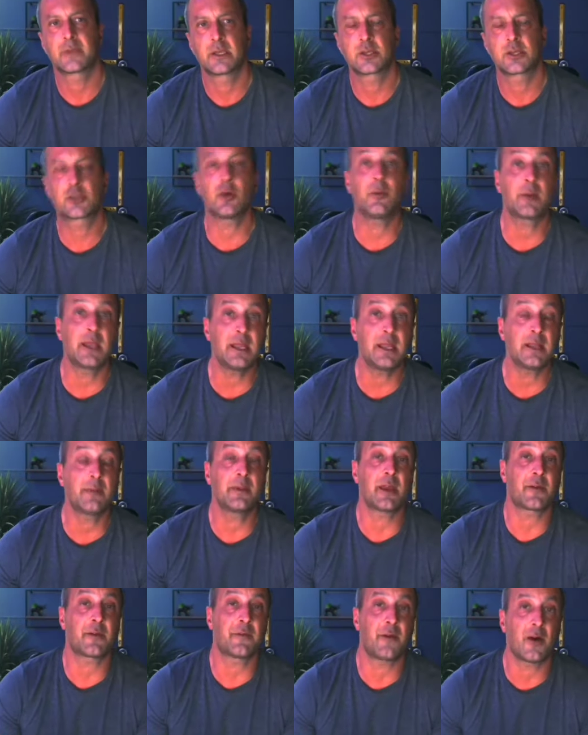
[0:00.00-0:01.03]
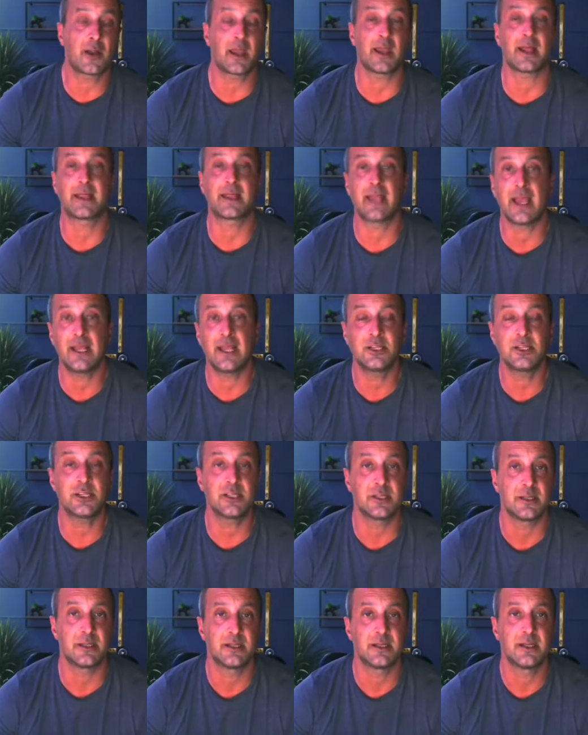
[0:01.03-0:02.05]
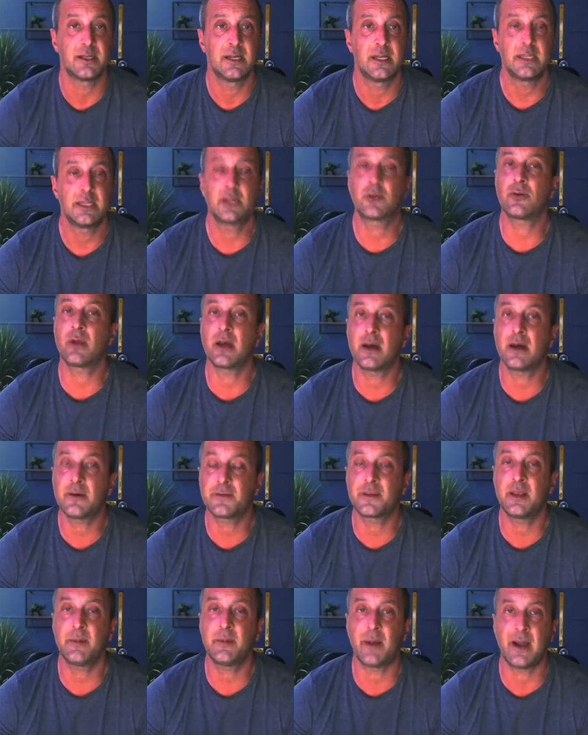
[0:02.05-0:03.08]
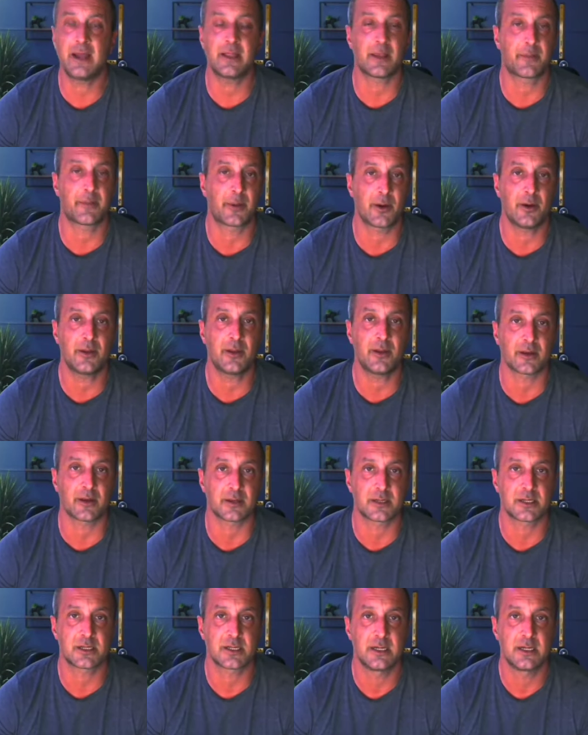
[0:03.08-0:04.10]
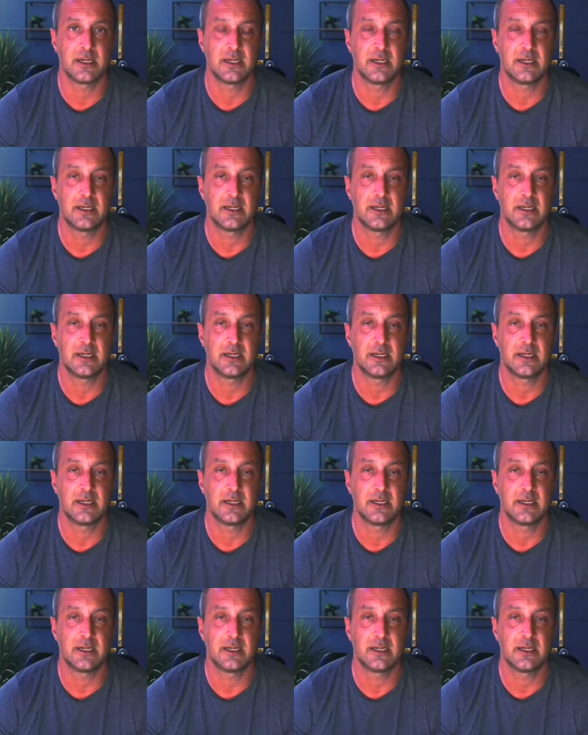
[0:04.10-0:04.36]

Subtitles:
Stop giving them your fucking attention. You don't have to buy their products.